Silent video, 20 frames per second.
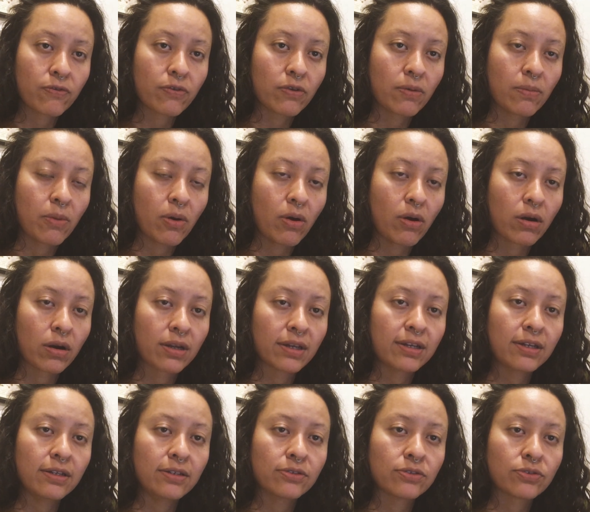from our
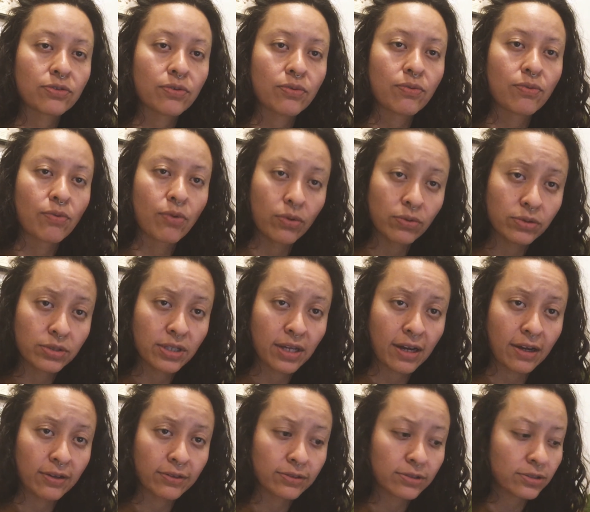King's Roads
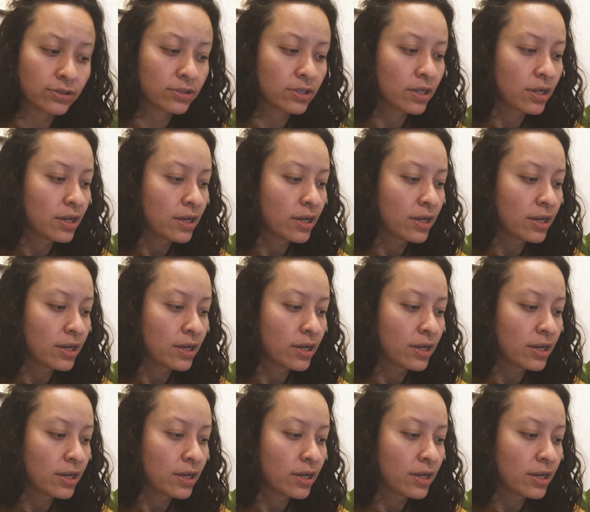house.